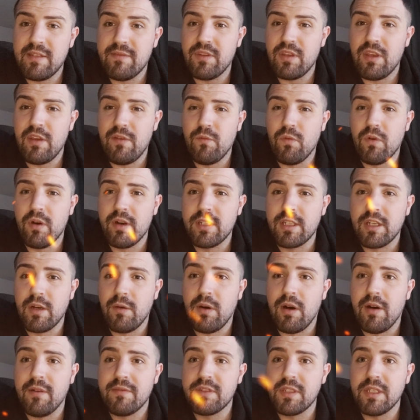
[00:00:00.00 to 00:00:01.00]
that you want to
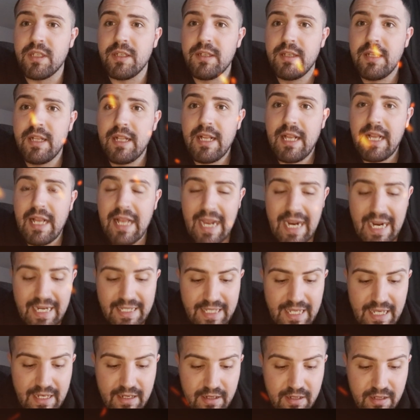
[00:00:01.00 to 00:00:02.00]
go after.
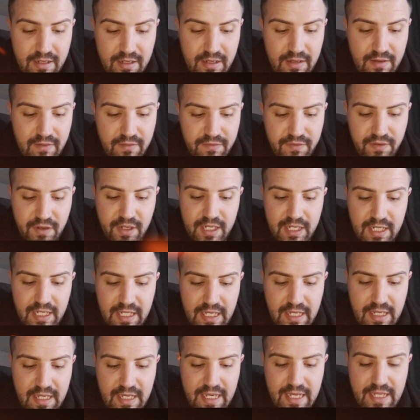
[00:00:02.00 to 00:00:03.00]
And then finally,